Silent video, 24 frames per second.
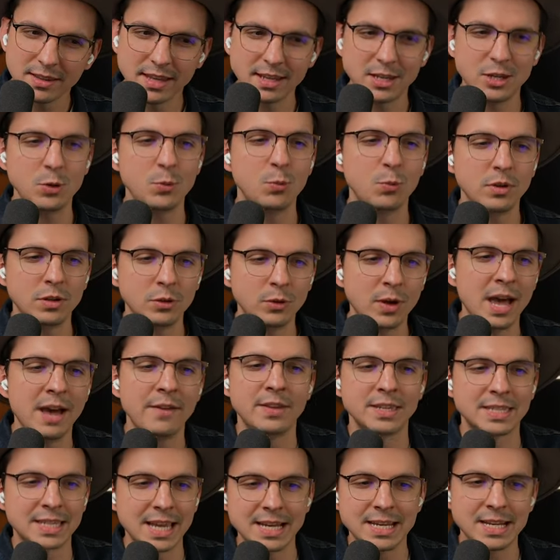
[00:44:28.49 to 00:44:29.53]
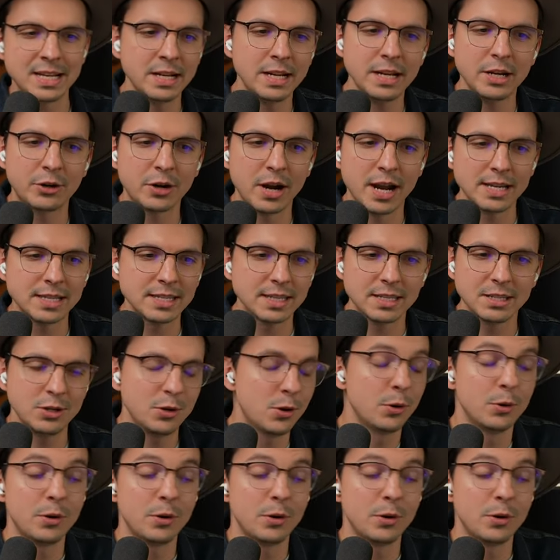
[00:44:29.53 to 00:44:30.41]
Like you'll have this identity crisis.